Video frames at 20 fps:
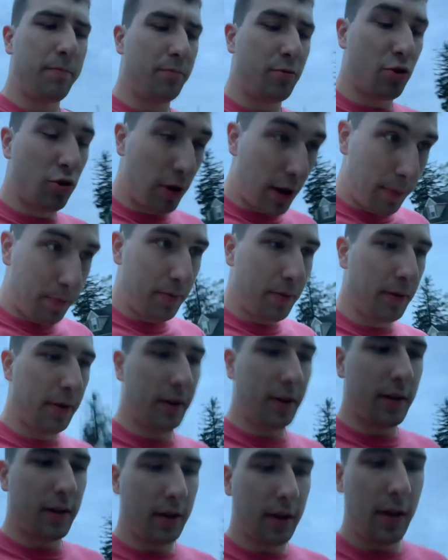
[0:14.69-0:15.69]
Trip,
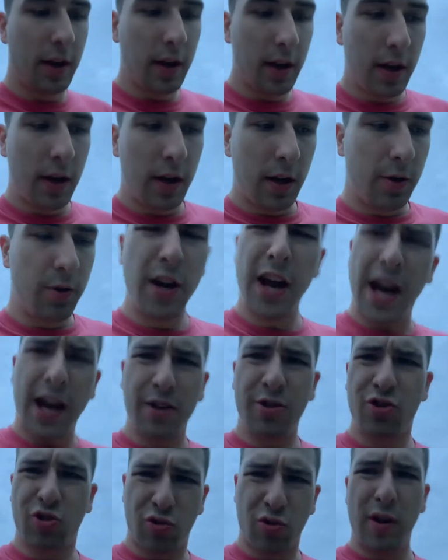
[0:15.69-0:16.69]

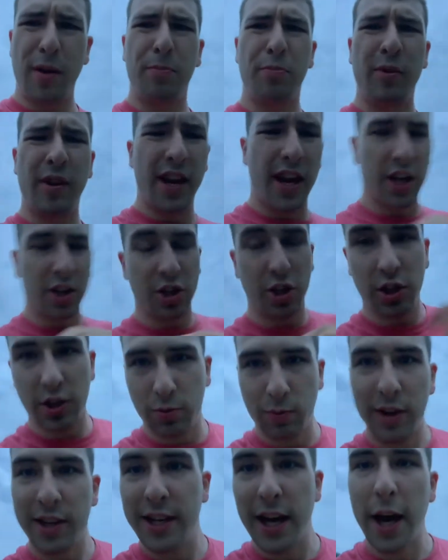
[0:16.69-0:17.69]
not trip. We actually just
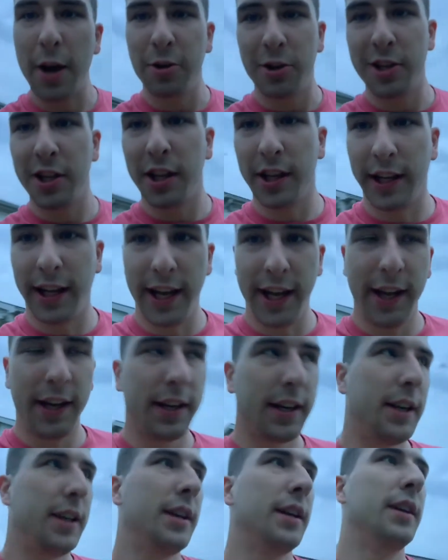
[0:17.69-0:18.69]
went down to the
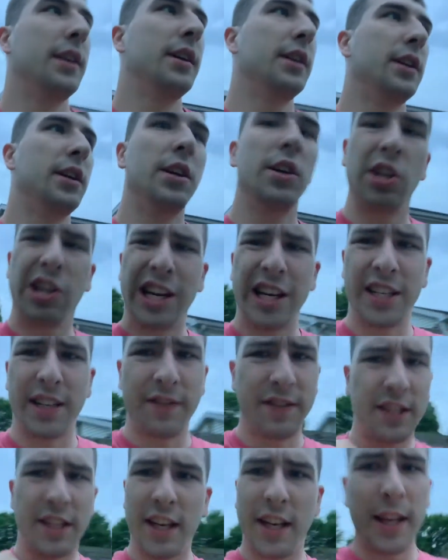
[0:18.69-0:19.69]
lake. You guys have
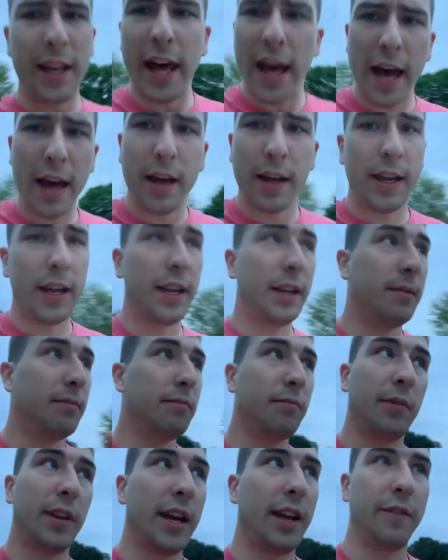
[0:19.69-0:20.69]
seen that
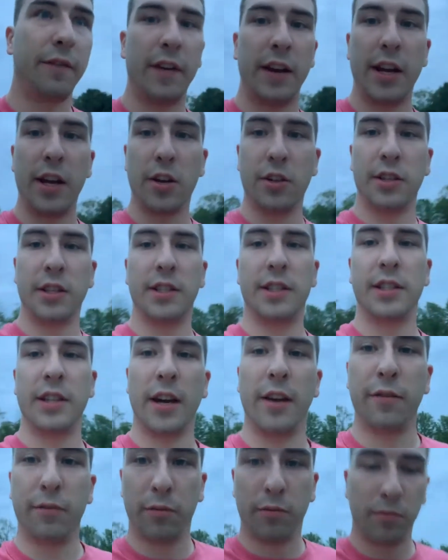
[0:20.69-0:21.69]
in like videos and
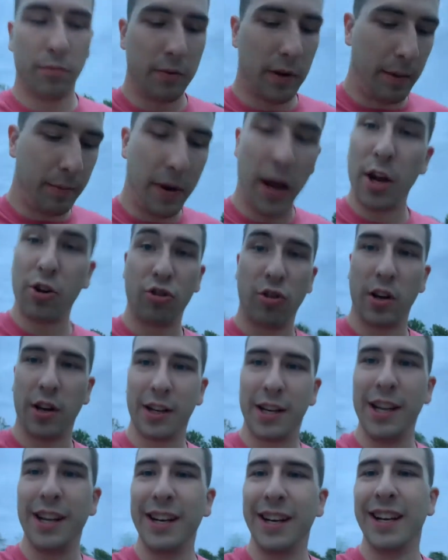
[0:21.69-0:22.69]
stuff. I'm not drunk.
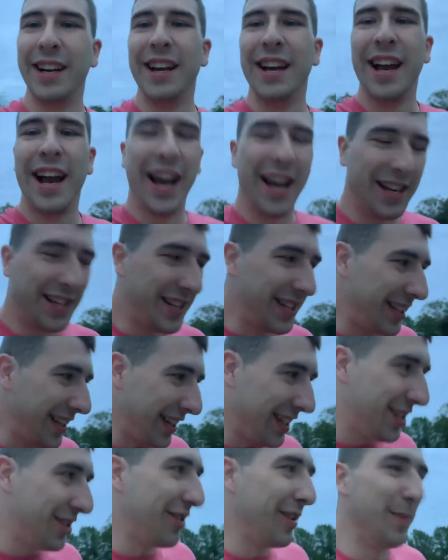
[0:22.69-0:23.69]
I just
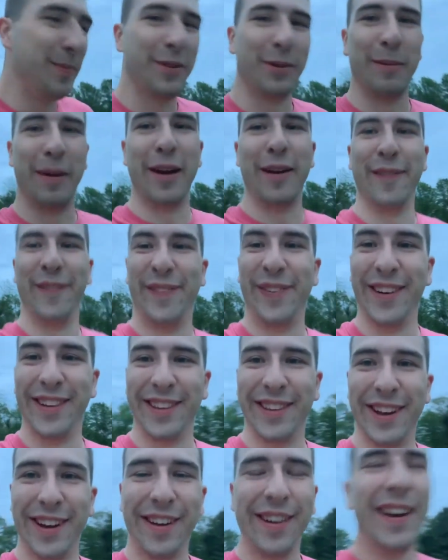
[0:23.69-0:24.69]
like tripped on my own foot
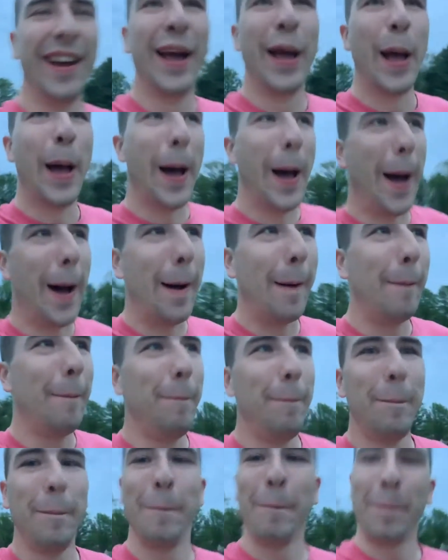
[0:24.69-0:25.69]
though. Um,
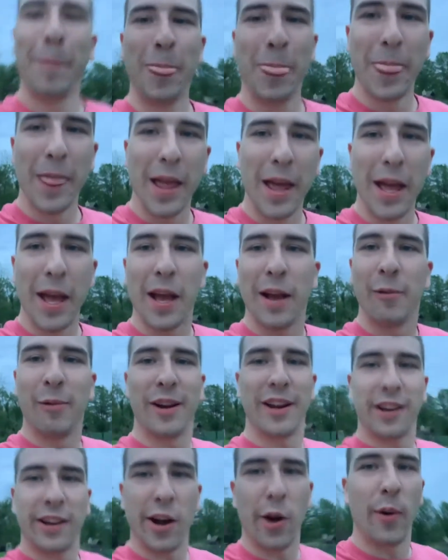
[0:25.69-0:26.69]
we
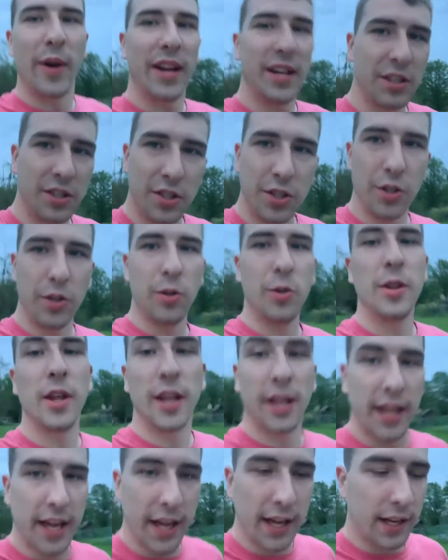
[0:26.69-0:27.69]
are going to the
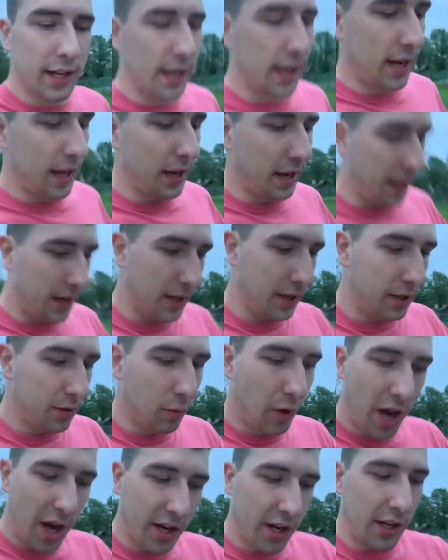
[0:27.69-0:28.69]
lake and
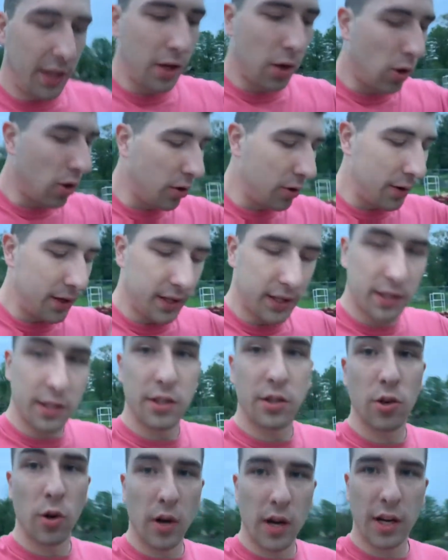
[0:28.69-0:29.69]
walking the whole
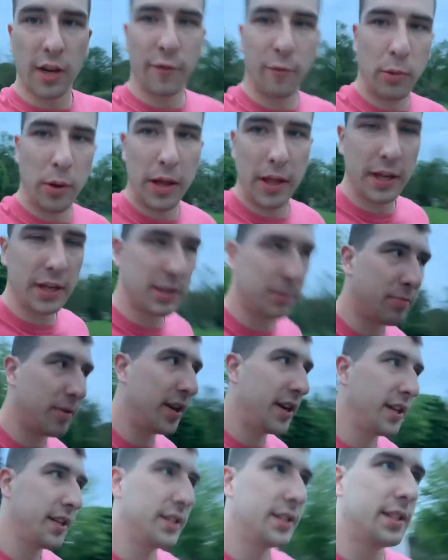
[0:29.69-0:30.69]
historic of Boiling
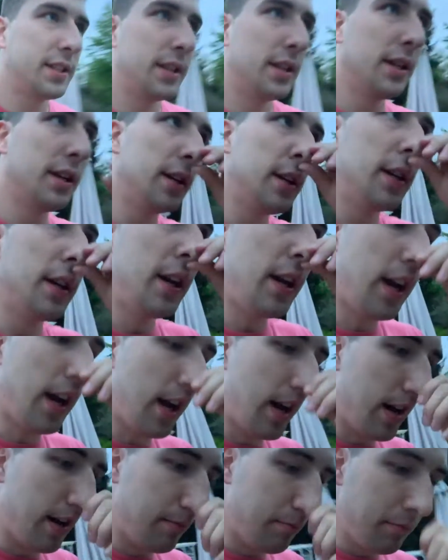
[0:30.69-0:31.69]
Springs.
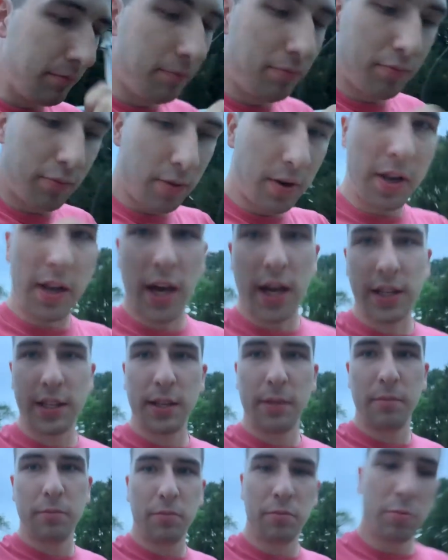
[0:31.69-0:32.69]
Um, pretty
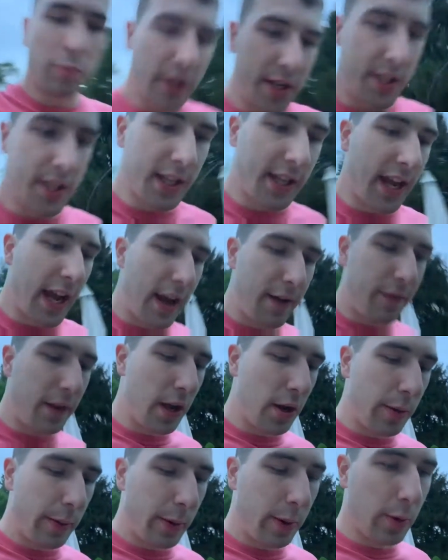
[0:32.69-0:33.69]
awesome. Went to Cafe
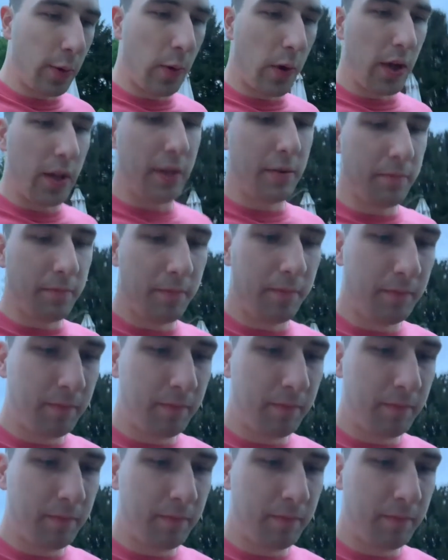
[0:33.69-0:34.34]
101.